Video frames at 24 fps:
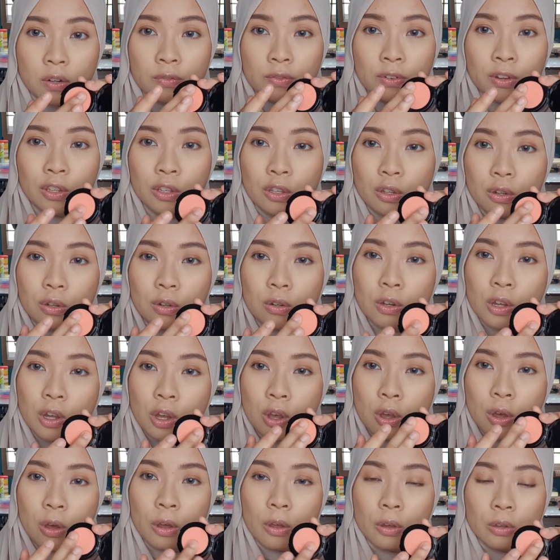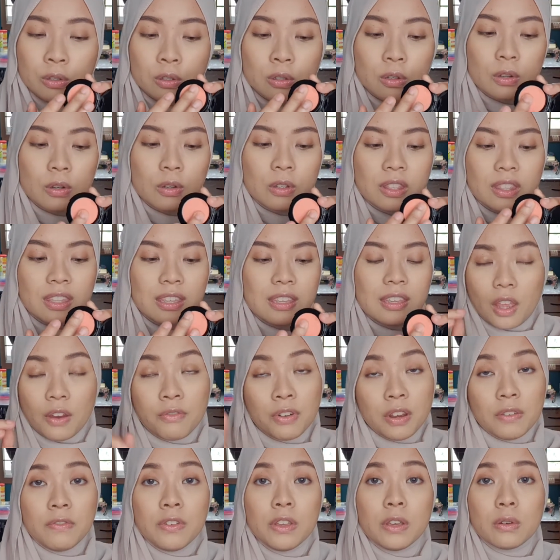for you. Also, the
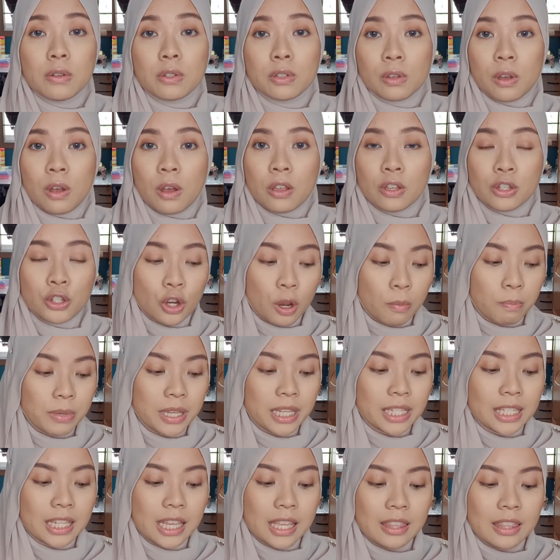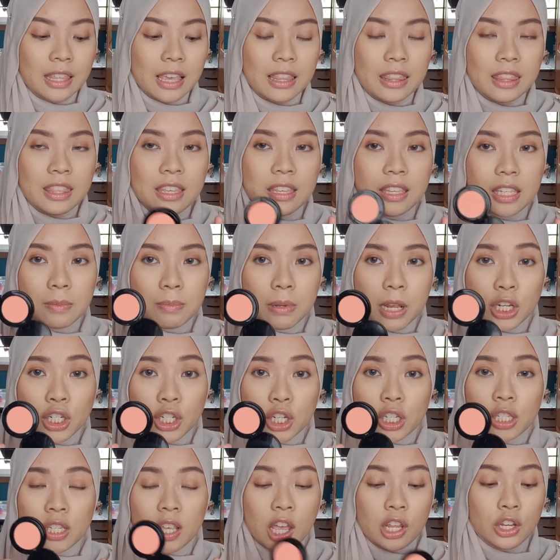reviews on Shopee said that these
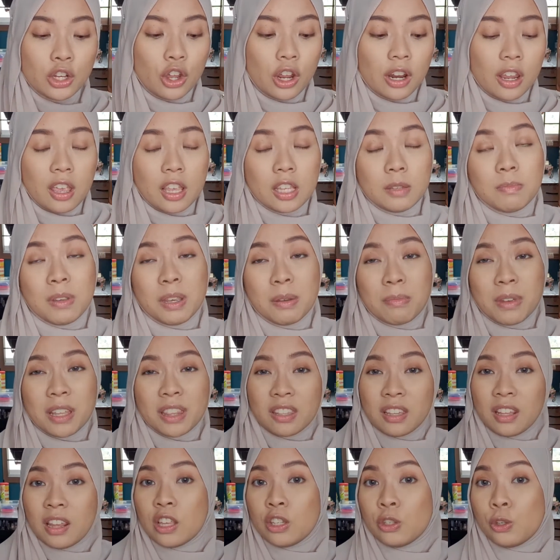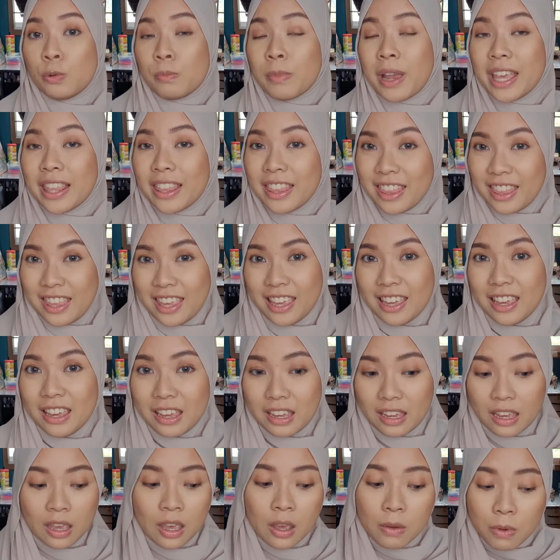blushes are not as pigmented as you might
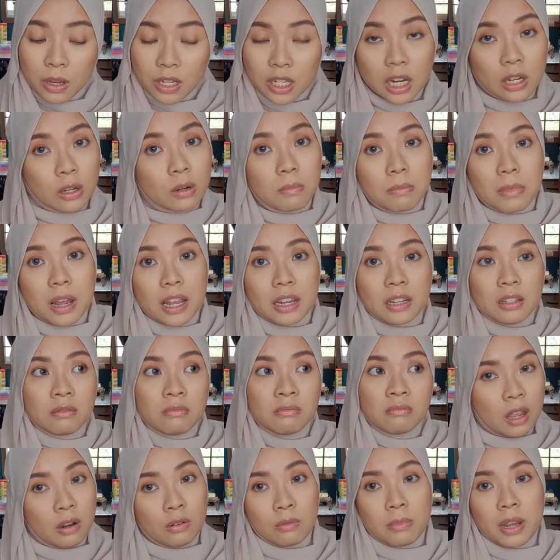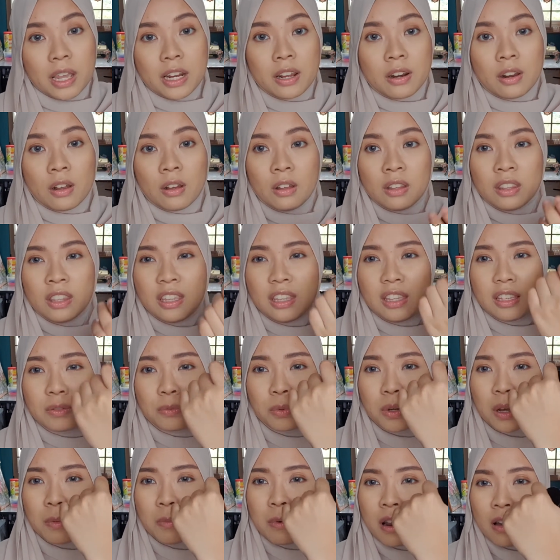think, which I don't mind. I don't mind at all. These
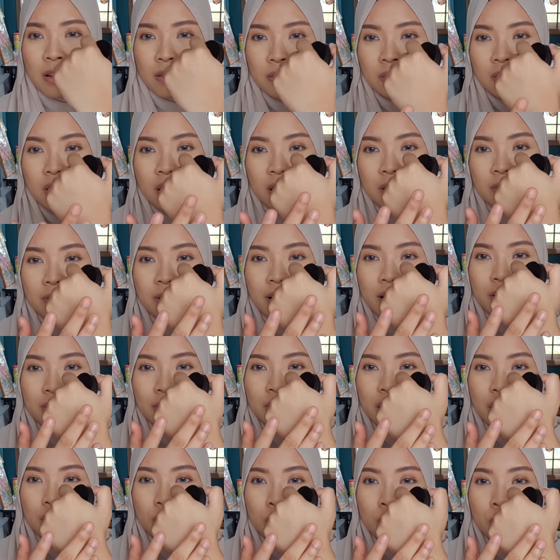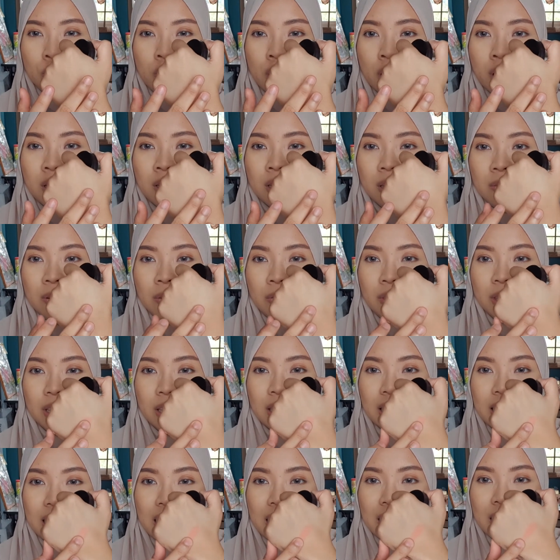were around like
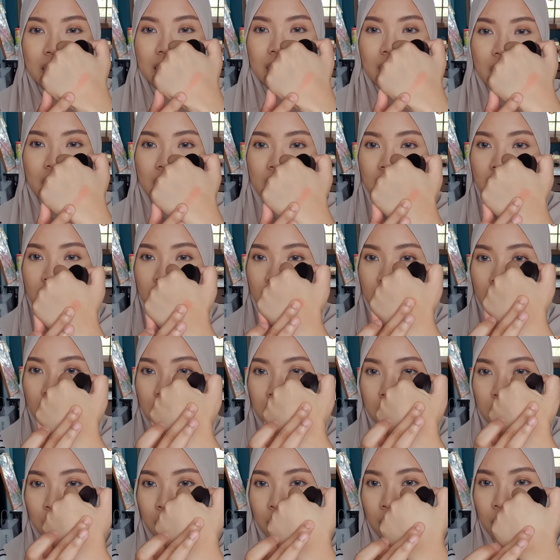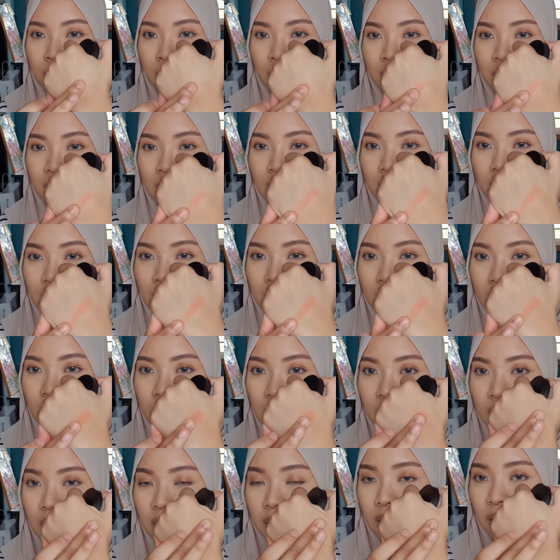$2.50 Singapore dollar.
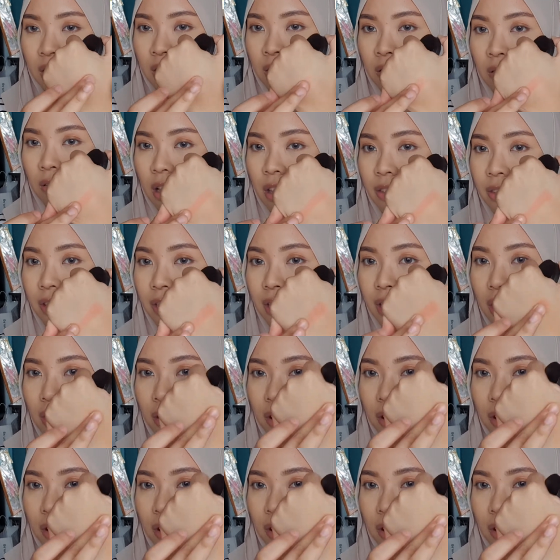No, I think they're